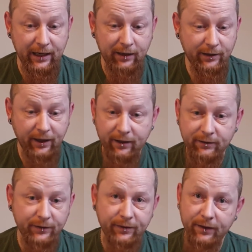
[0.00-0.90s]
Yeah,
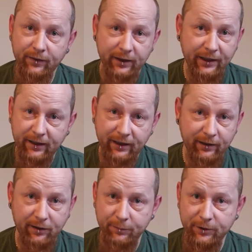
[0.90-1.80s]
if you like it, hit
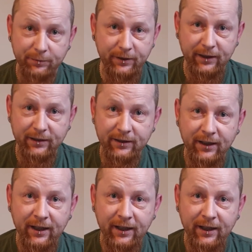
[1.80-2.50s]
the thumbs up, guys.